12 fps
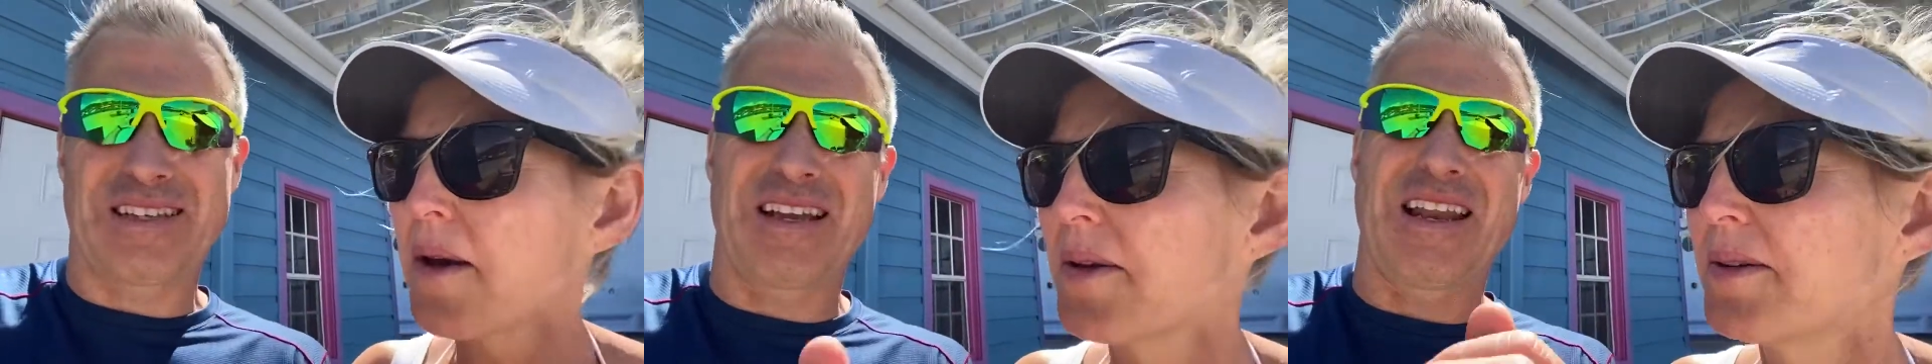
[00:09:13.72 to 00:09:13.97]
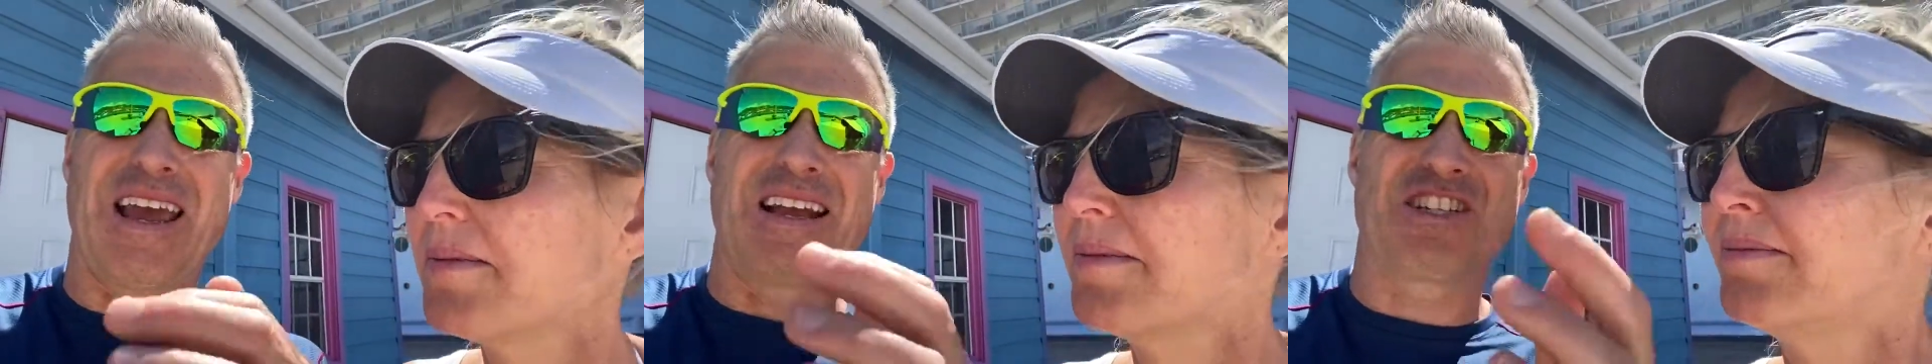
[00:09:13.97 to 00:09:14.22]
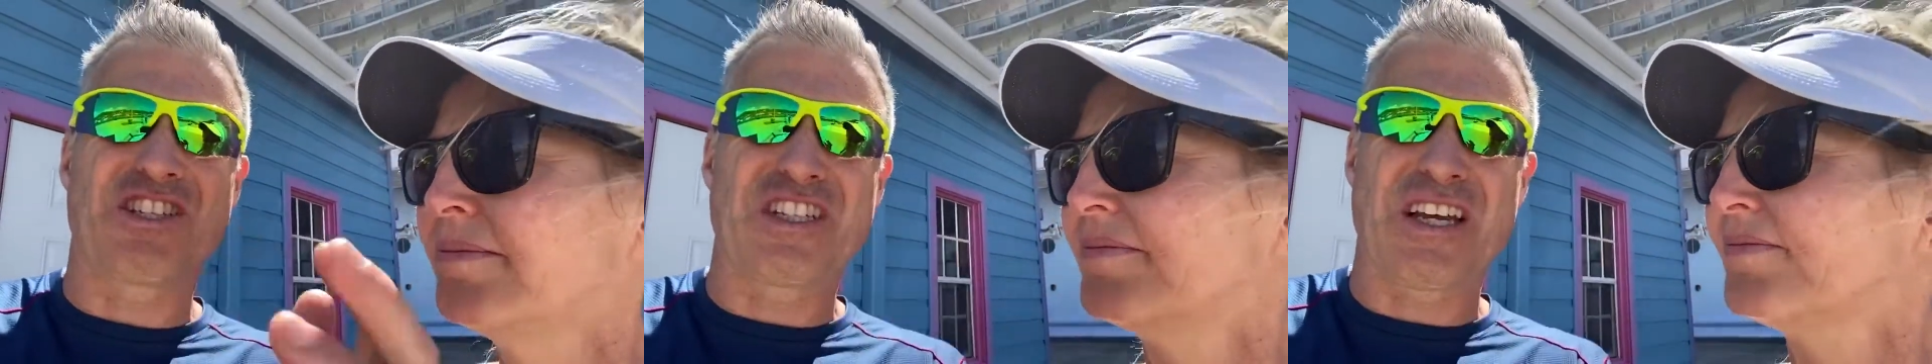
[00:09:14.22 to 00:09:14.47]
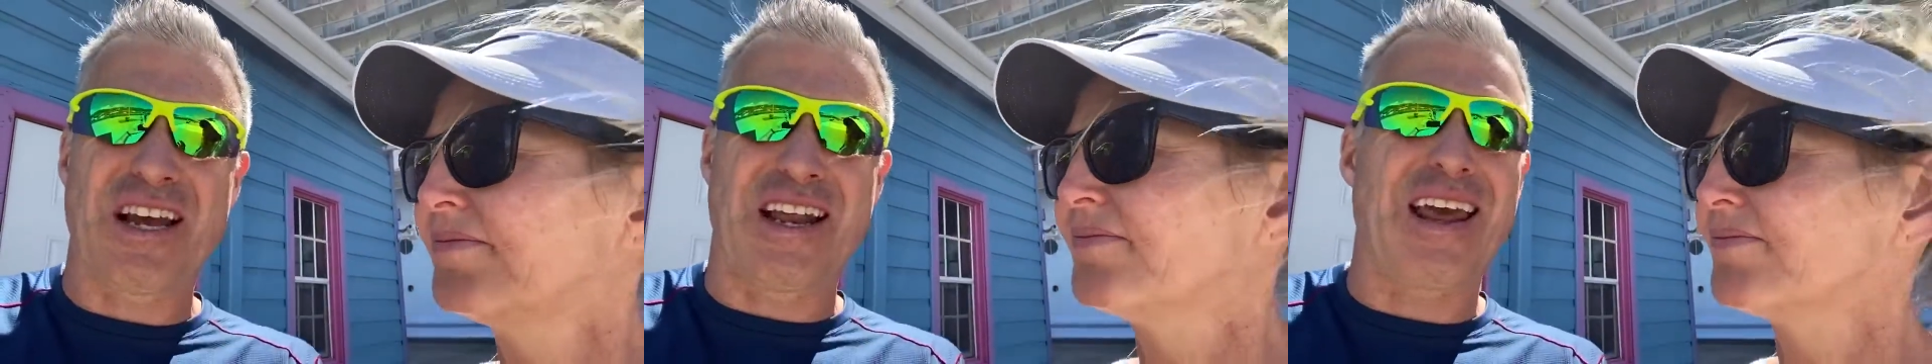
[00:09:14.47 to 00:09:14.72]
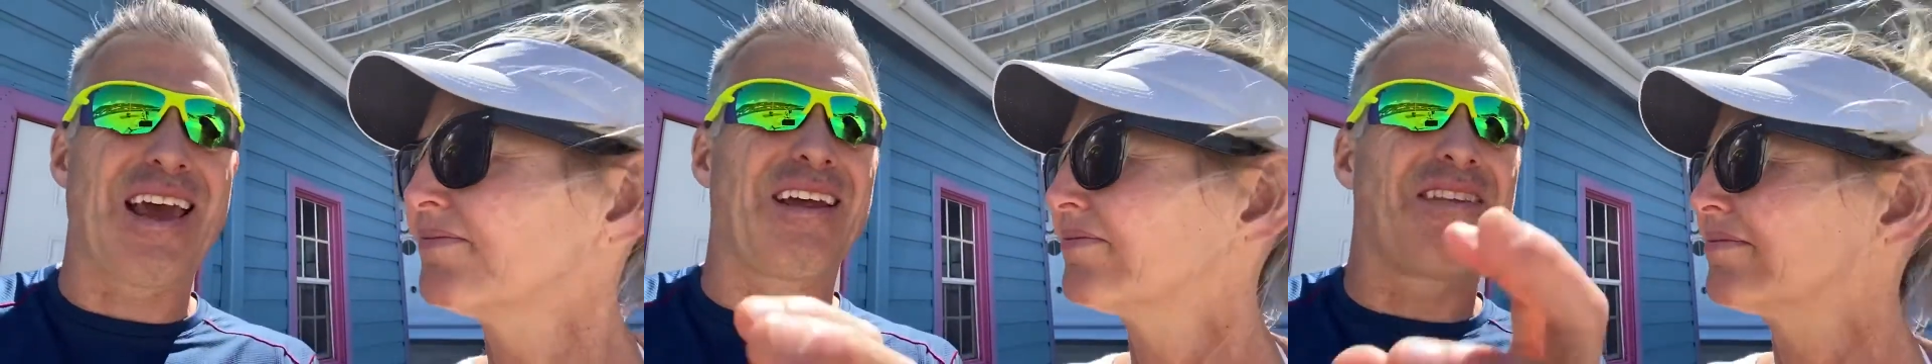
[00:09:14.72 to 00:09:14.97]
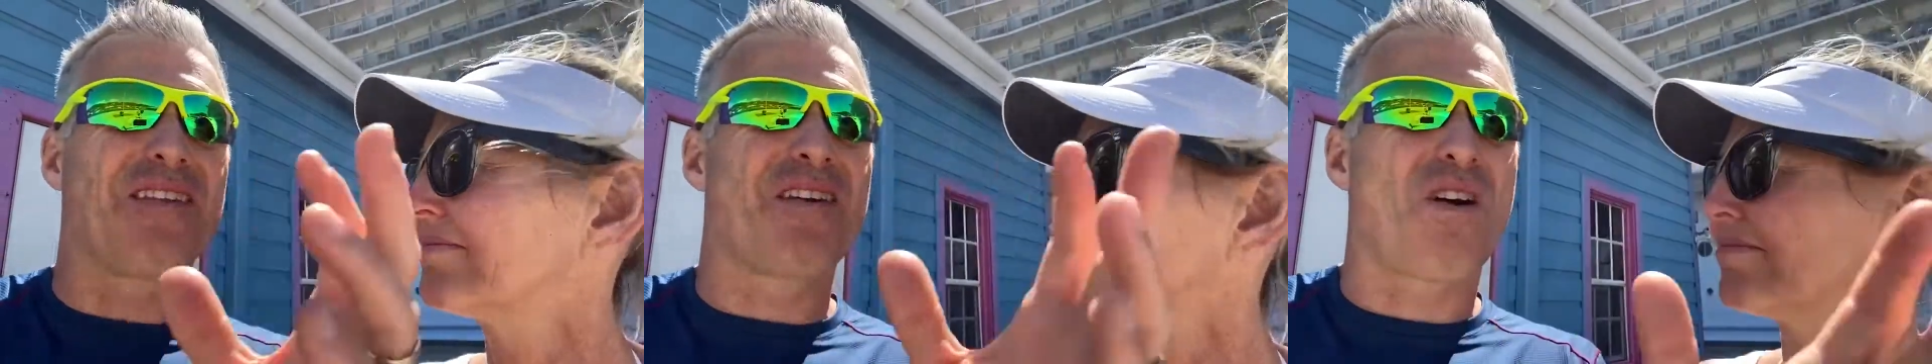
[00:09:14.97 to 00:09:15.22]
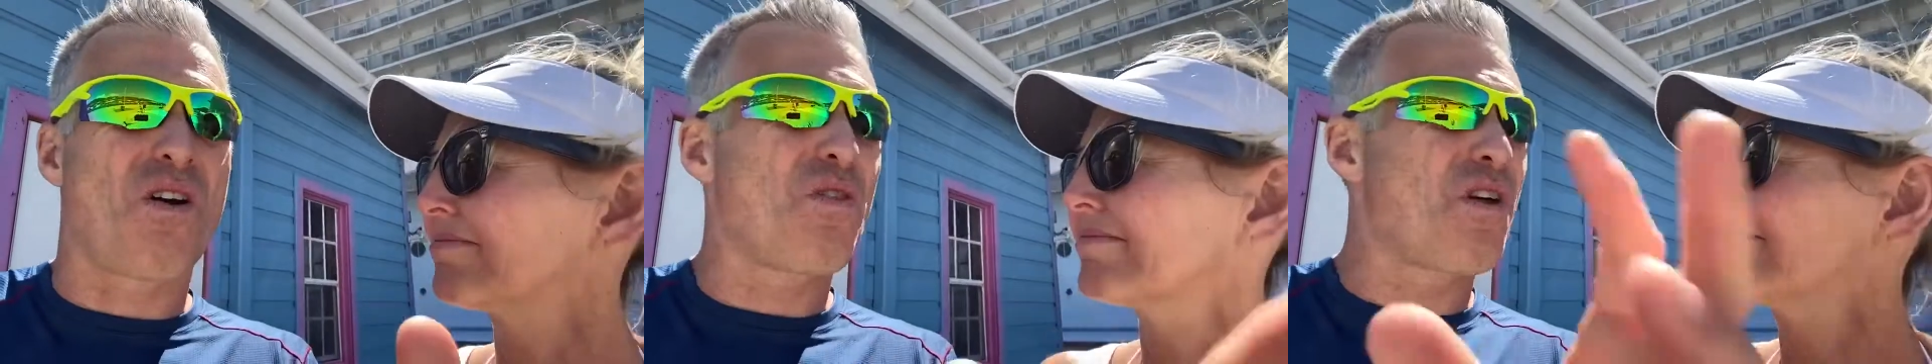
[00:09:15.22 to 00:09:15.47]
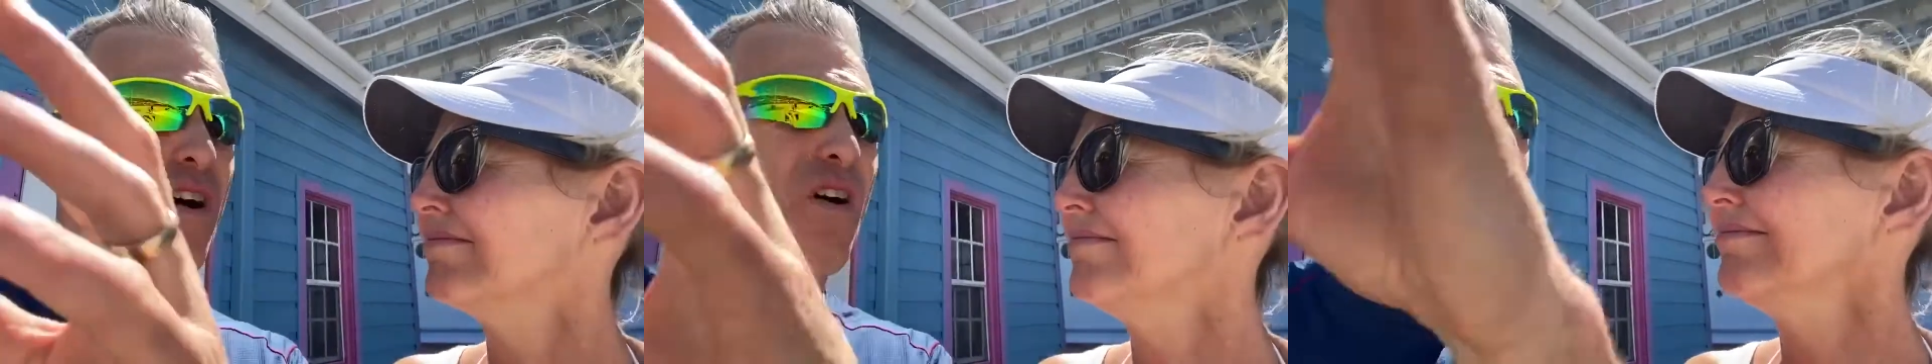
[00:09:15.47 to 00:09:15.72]
and, and, and, and all
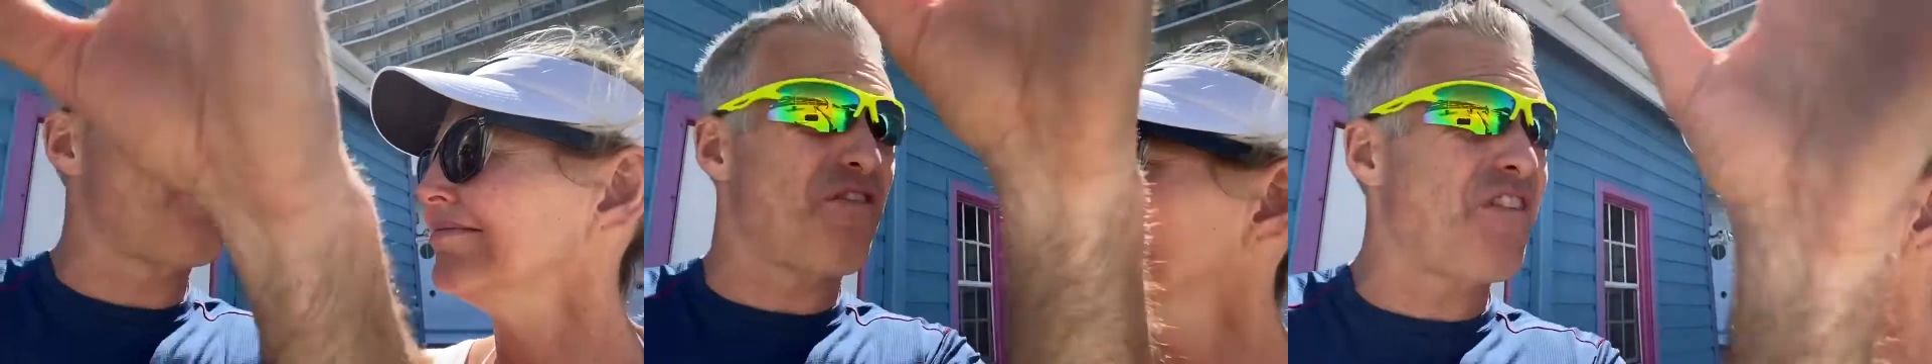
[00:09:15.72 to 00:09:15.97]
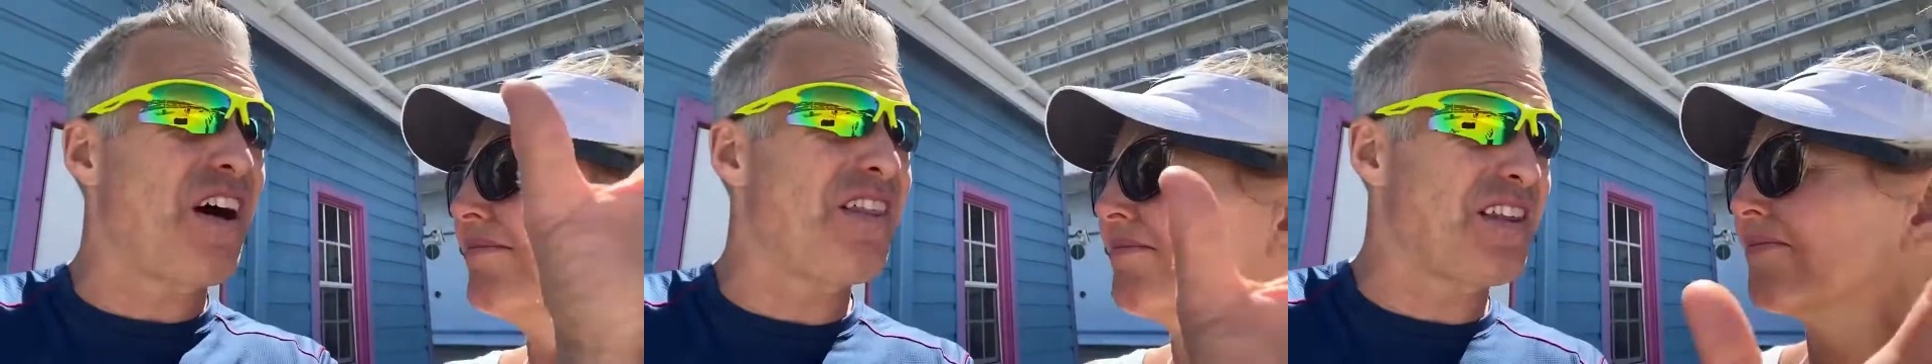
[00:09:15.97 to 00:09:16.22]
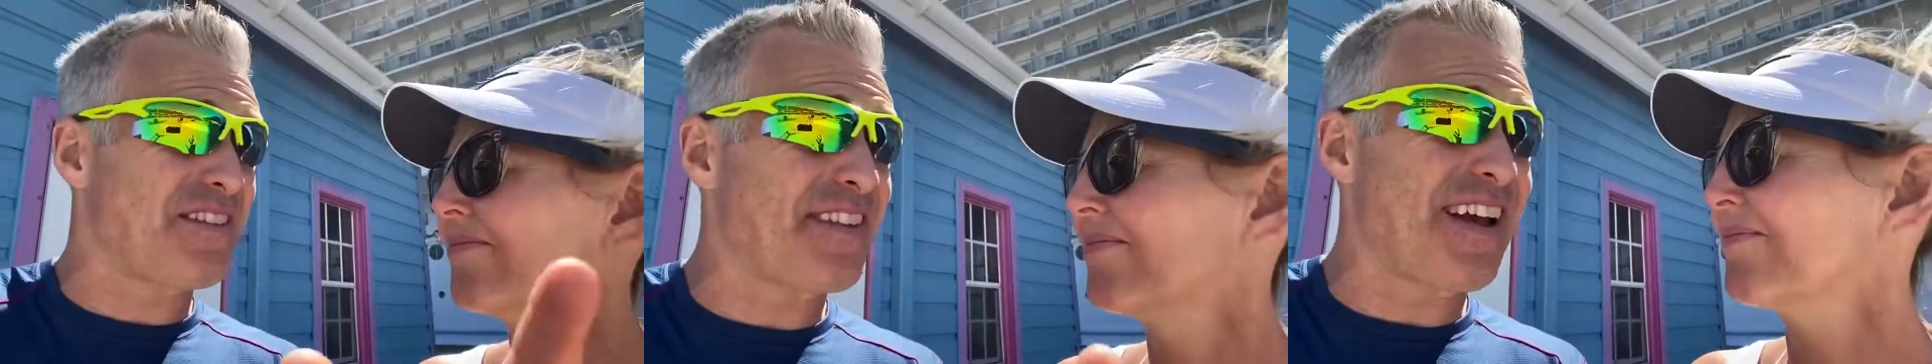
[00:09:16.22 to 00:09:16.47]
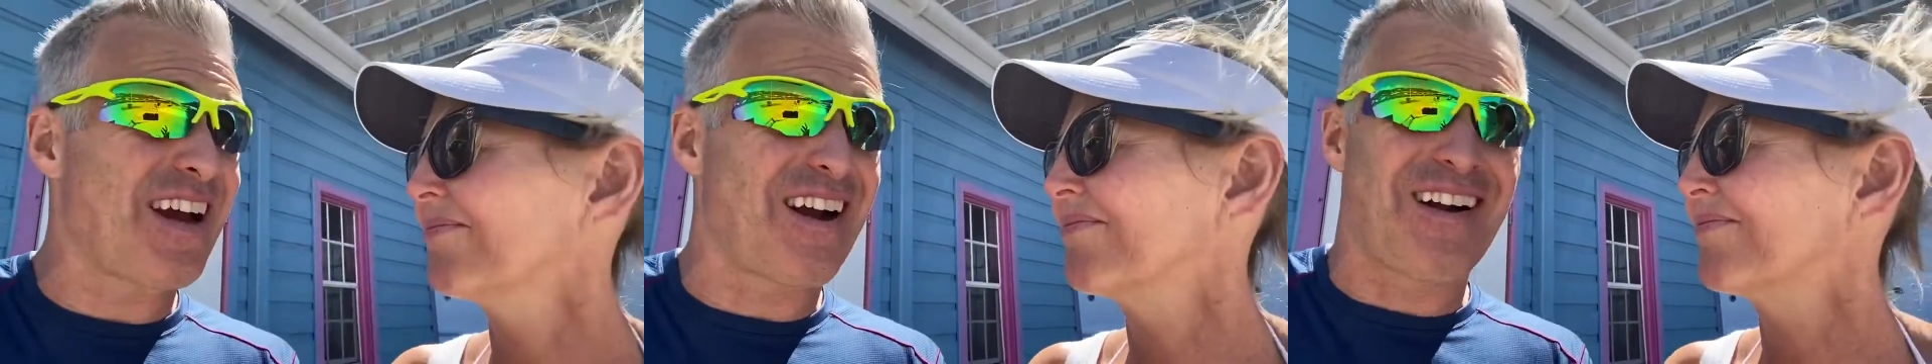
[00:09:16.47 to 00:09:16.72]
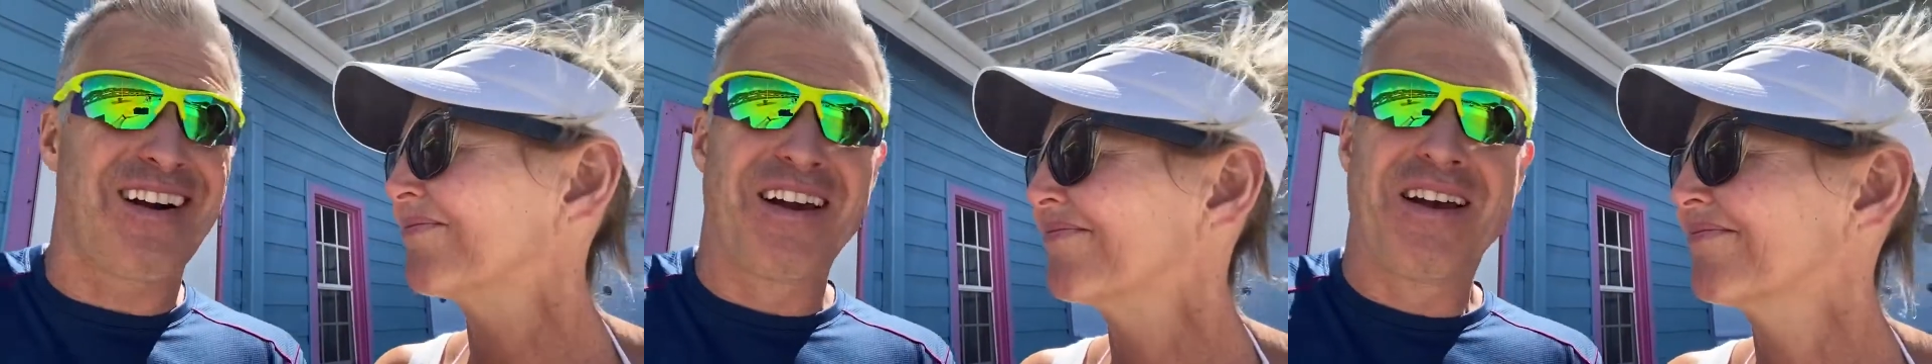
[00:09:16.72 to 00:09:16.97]
the, all the fun that's there